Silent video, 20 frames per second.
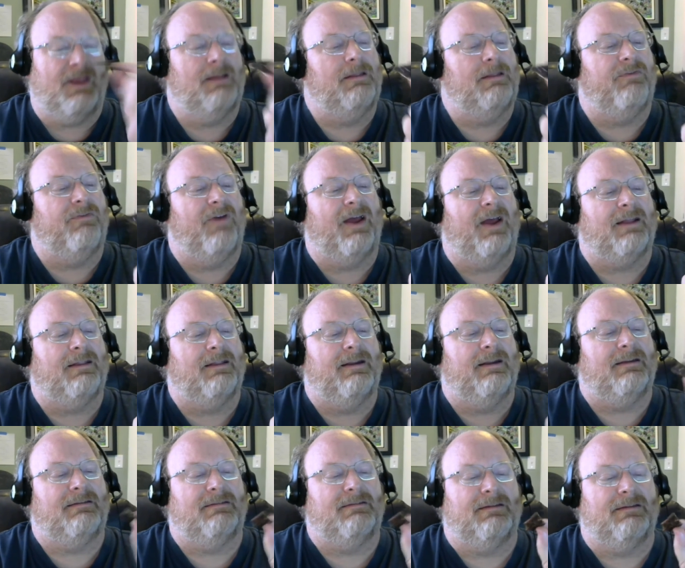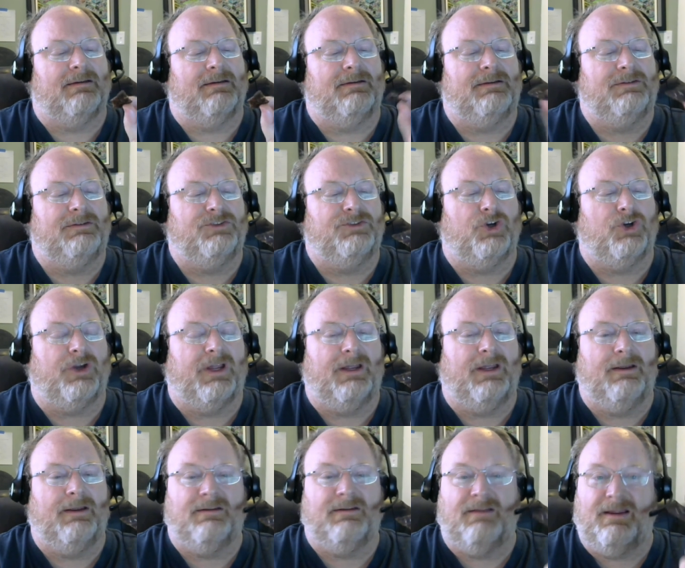the fact that it's uh, jerky.
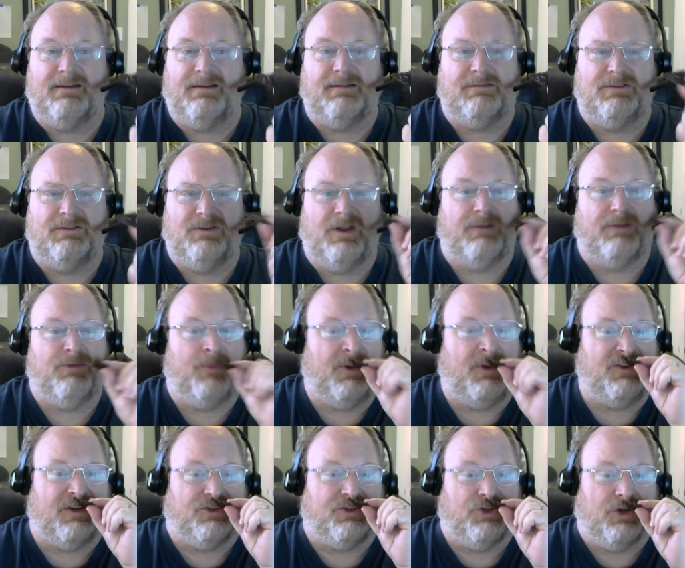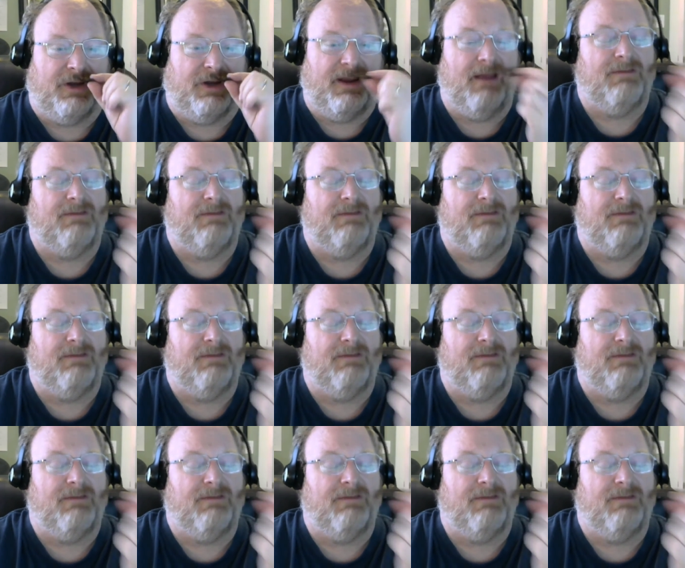Tastes, uh, smells like jerky,